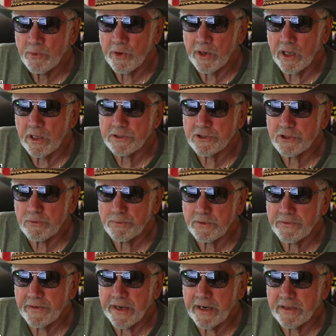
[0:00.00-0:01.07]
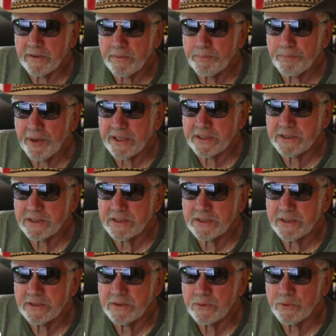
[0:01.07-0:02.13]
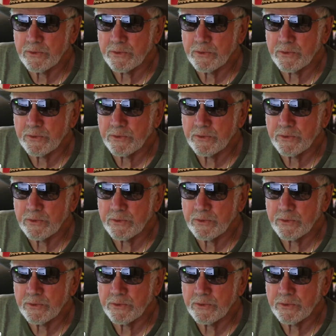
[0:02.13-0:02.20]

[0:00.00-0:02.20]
while also providing the pets